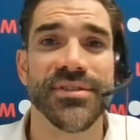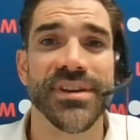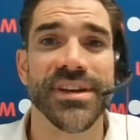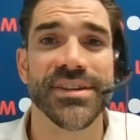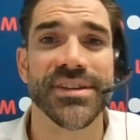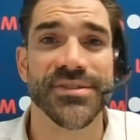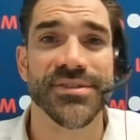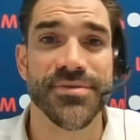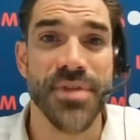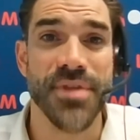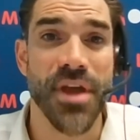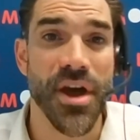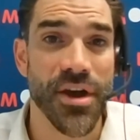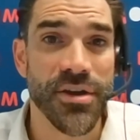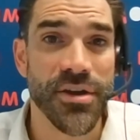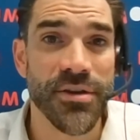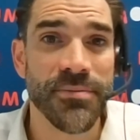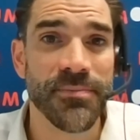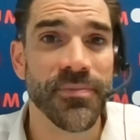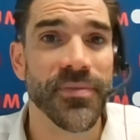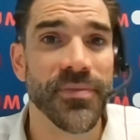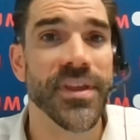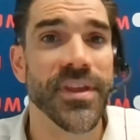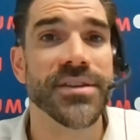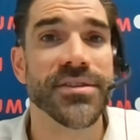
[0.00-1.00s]
is no,
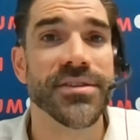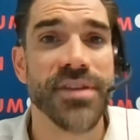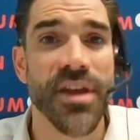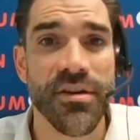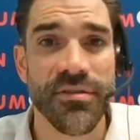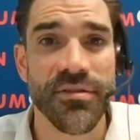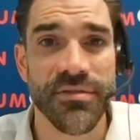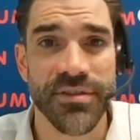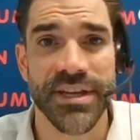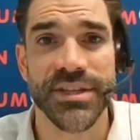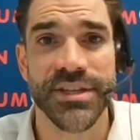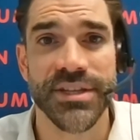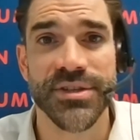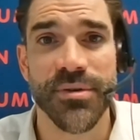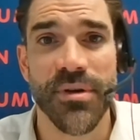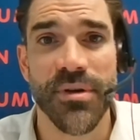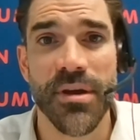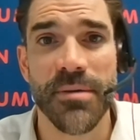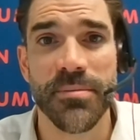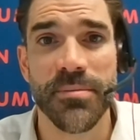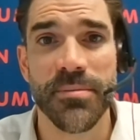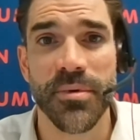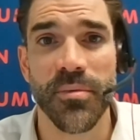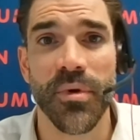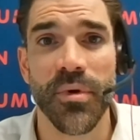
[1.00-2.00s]
they don't need to
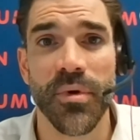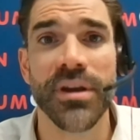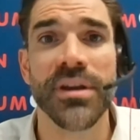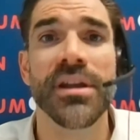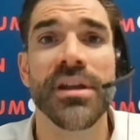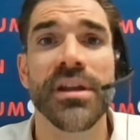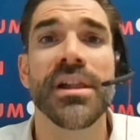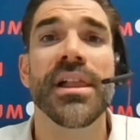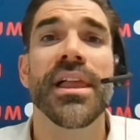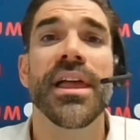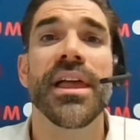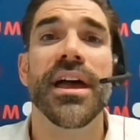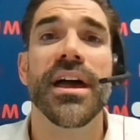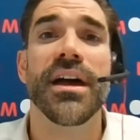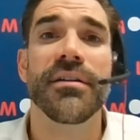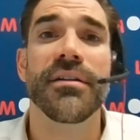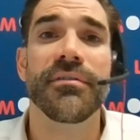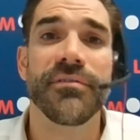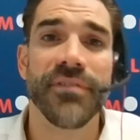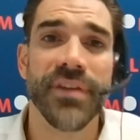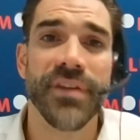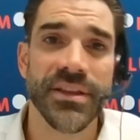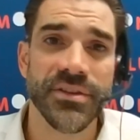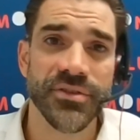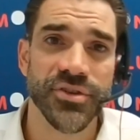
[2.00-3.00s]
open one.
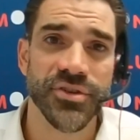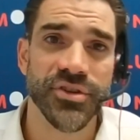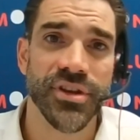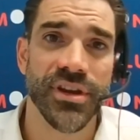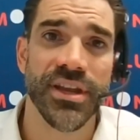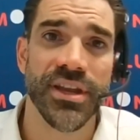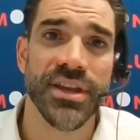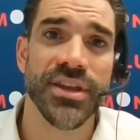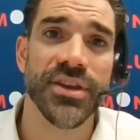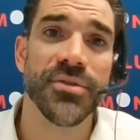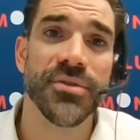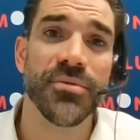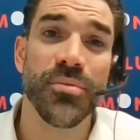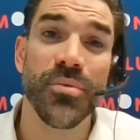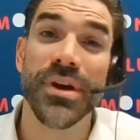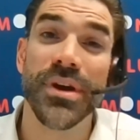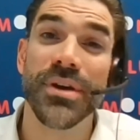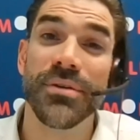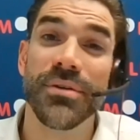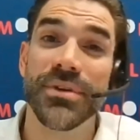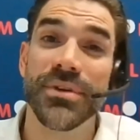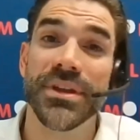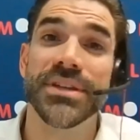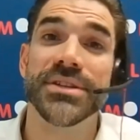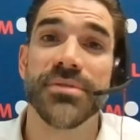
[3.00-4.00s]
Eventually, you
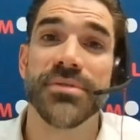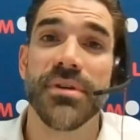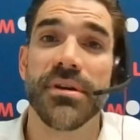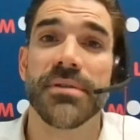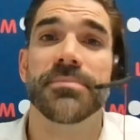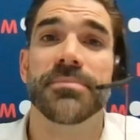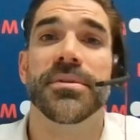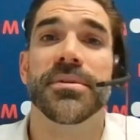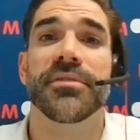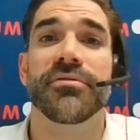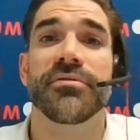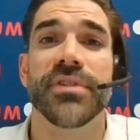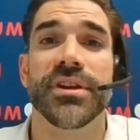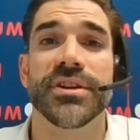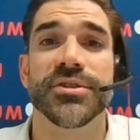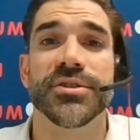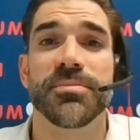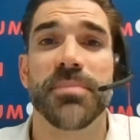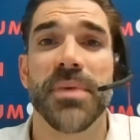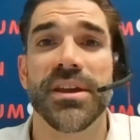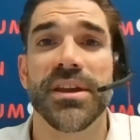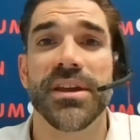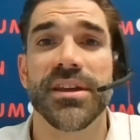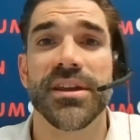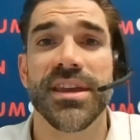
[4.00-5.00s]
will need to open a French
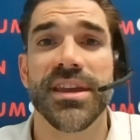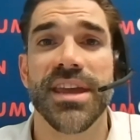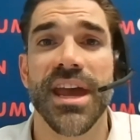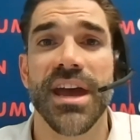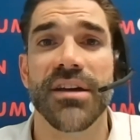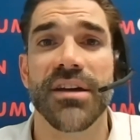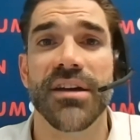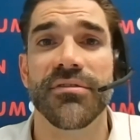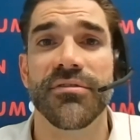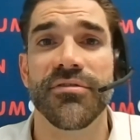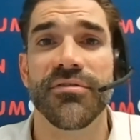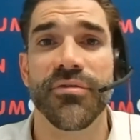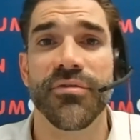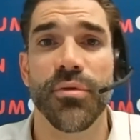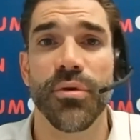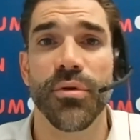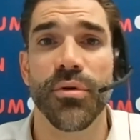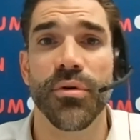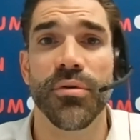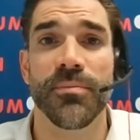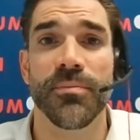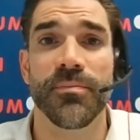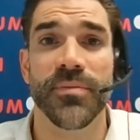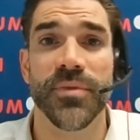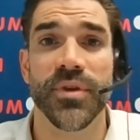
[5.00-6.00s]
bank account
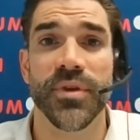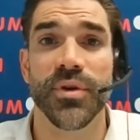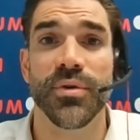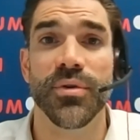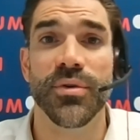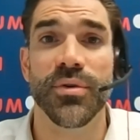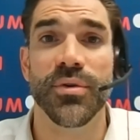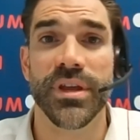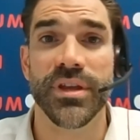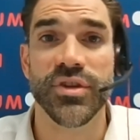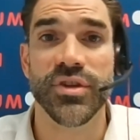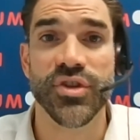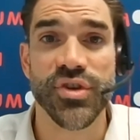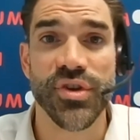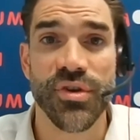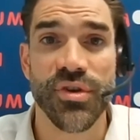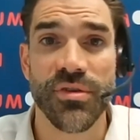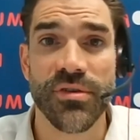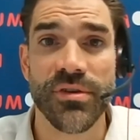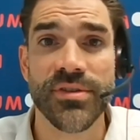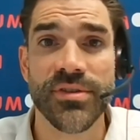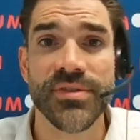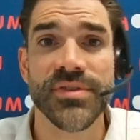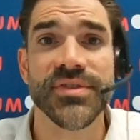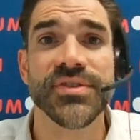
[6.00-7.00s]
for your
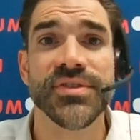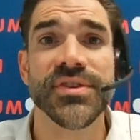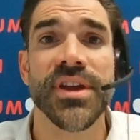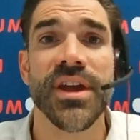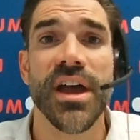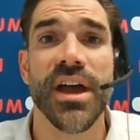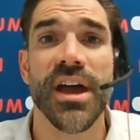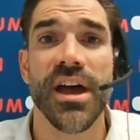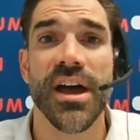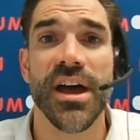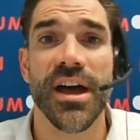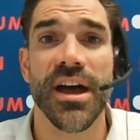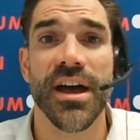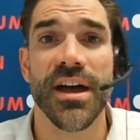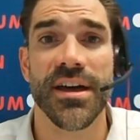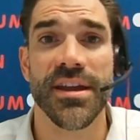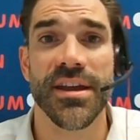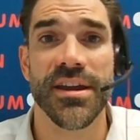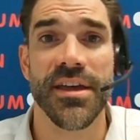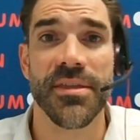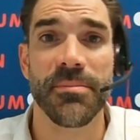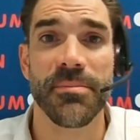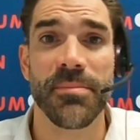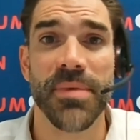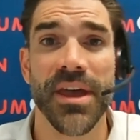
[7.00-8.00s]
insurance and
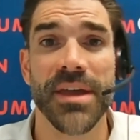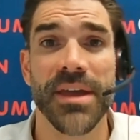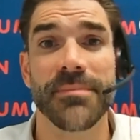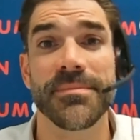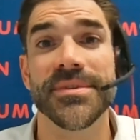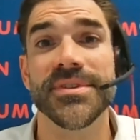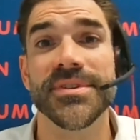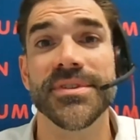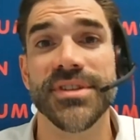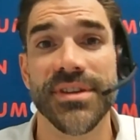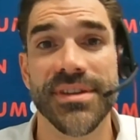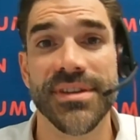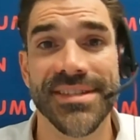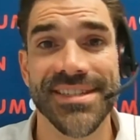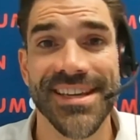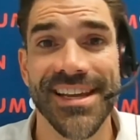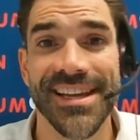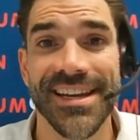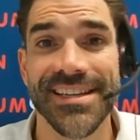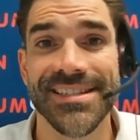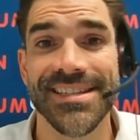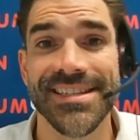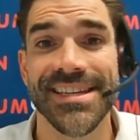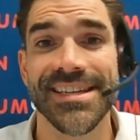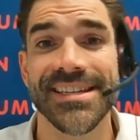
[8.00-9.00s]
other payments,
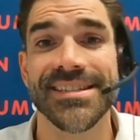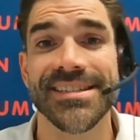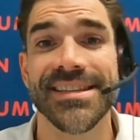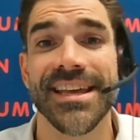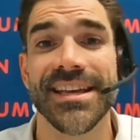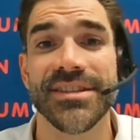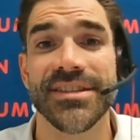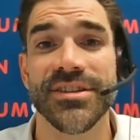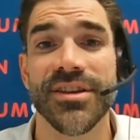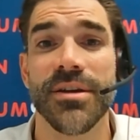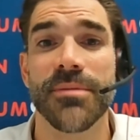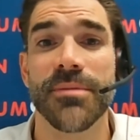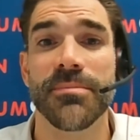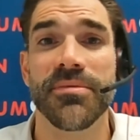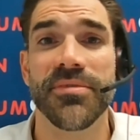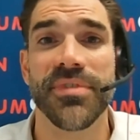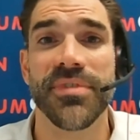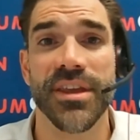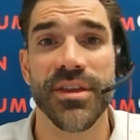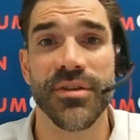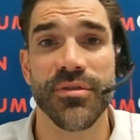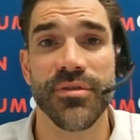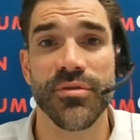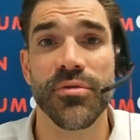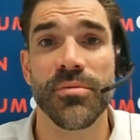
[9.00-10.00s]
utilities, that type of
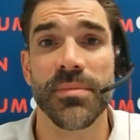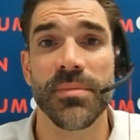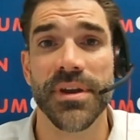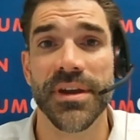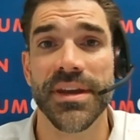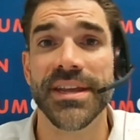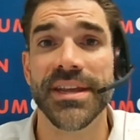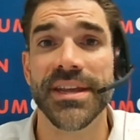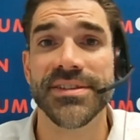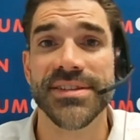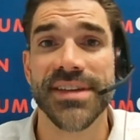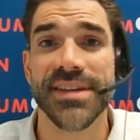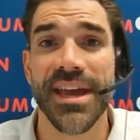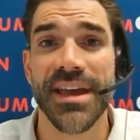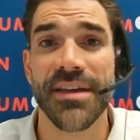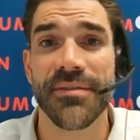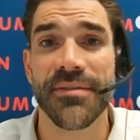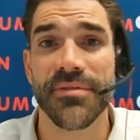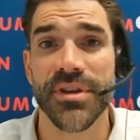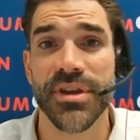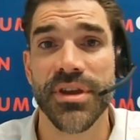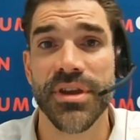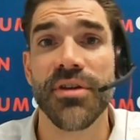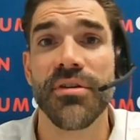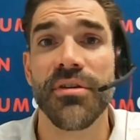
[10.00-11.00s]
thing. You'll normally need to have
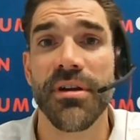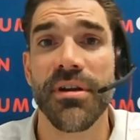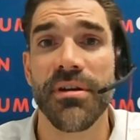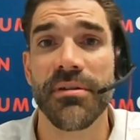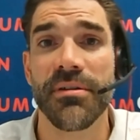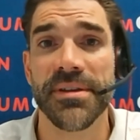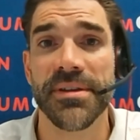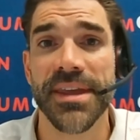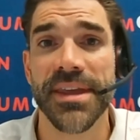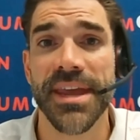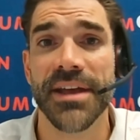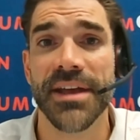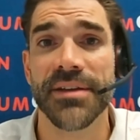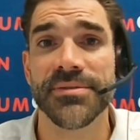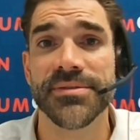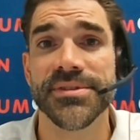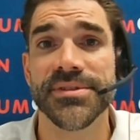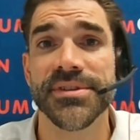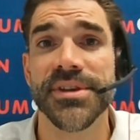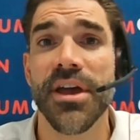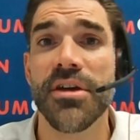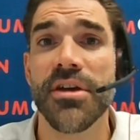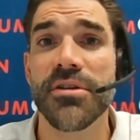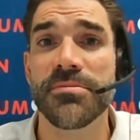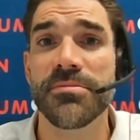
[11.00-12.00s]
a euro account
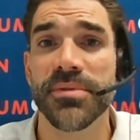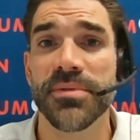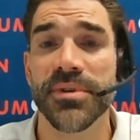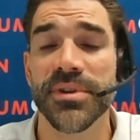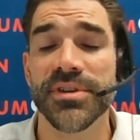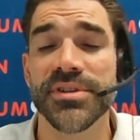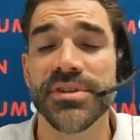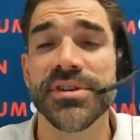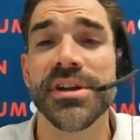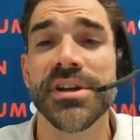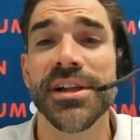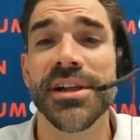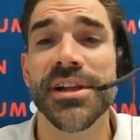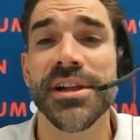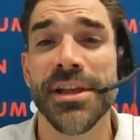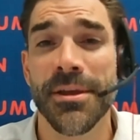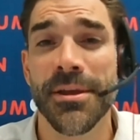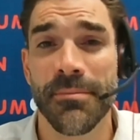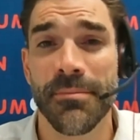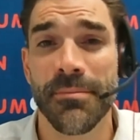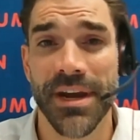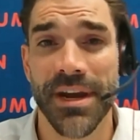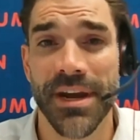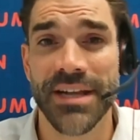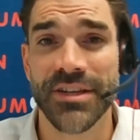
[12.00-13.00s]
opened.
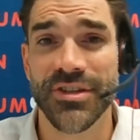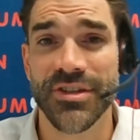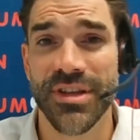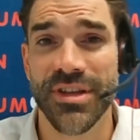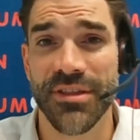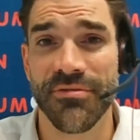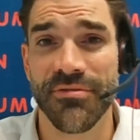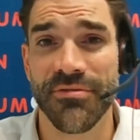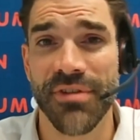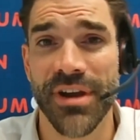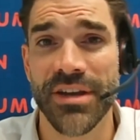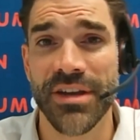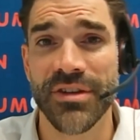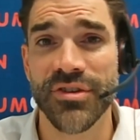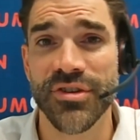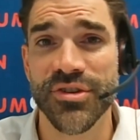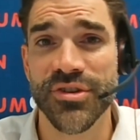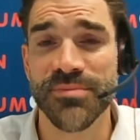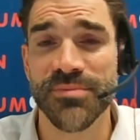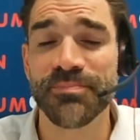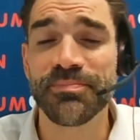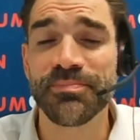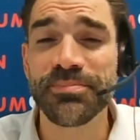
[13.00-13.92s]
But actually, the French